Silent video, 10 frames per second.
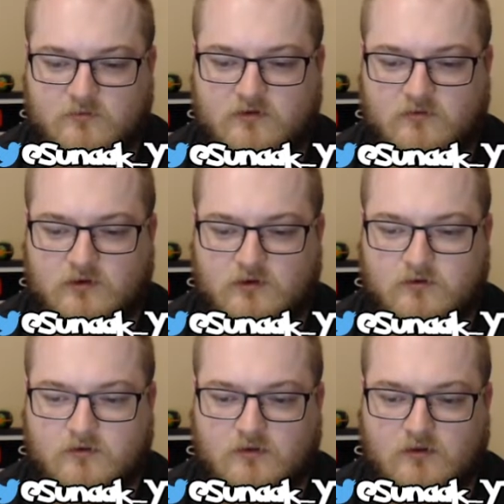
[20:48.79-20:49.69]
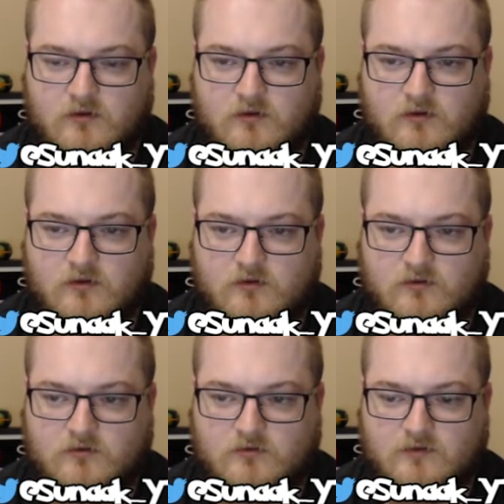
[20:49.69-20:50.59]
be doing.
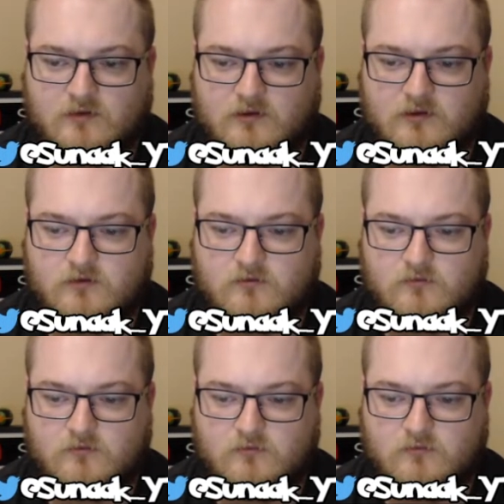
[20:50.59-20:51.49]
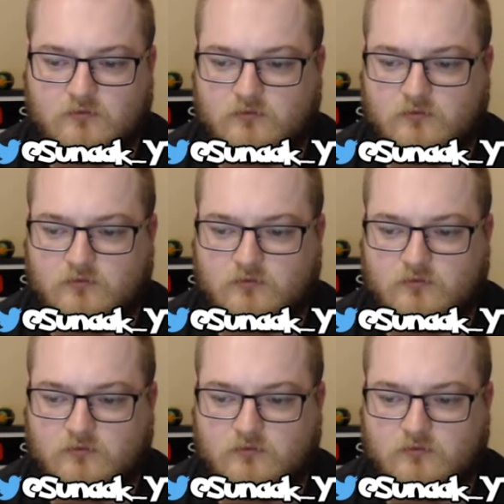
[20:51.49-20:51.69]
Thank you.